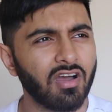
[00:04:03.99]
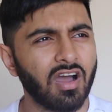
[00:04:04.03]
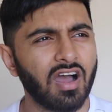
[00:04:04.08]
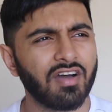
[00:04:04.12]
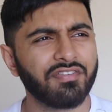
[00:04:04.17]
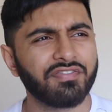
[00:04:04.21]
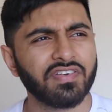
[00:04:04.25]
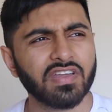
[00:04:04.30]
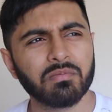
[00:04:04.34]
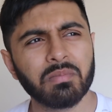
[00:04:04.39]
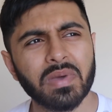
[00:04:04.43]
I
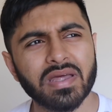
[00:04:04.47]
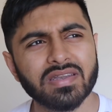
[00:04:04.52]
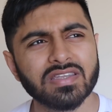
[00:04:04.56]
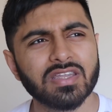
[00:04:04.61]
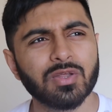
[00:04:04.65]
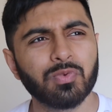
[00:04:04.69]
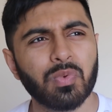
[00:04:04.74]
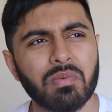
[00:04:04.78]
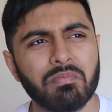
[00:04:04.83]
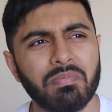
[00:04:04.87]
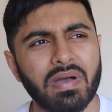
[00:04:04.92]
think
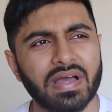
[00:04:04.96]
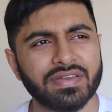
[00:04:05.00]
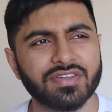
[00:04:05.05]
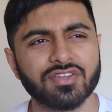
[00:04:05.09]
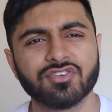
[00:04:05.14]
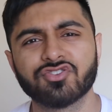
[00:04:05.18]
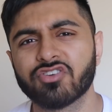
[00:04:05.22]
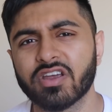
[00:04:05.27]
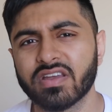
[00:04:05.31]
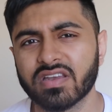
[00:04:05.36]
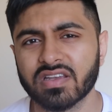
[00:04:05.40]
Mendy went back
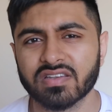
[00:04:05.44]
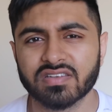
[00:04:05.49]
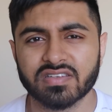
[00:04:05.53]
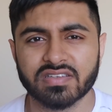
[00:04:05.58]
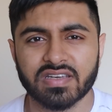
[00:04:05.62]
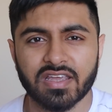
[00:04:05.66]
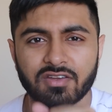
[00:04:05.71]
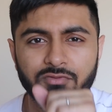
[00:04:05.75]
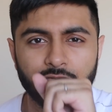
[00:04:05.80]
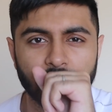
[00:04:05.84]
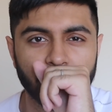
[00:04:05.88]
to training
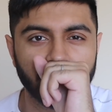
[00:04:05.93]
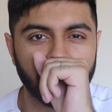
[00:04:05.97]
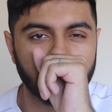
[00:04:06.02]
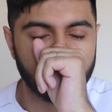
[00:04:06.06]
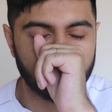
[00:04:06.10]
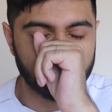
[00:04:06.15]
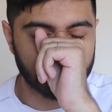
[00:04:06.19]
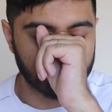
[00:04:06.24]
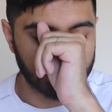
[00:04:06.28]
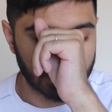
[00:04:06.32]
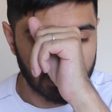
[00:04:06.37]
today with
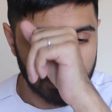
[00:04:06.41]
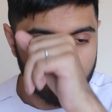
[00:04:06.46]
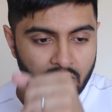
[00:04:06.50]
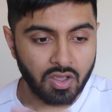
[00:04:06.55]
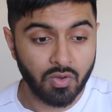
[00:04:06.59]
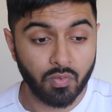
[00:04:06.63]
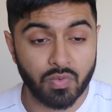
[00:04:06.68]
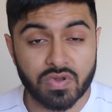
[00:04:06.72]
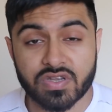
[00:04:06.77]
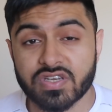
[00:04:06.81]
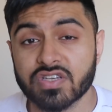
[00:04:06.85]
Rennes,
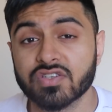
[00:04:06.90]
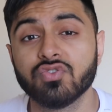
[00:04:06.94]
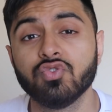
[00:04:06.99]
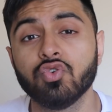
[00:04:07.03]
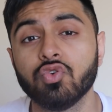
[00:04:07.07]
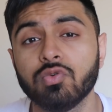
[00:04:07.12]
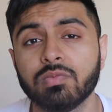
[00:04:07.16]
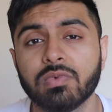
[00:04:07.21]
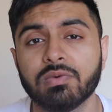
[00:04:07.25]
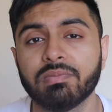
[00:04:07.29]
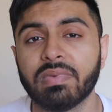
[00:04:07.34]
which is
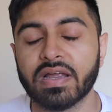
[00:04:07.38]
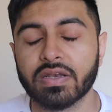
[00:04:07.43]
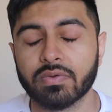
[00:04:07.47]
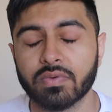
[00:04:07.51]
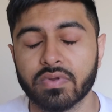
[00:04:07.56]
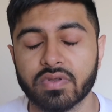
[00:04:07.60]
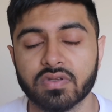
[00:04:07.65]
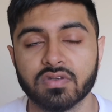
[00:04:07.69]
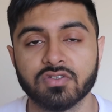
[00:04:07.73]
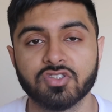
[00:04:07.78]
normal, by the way.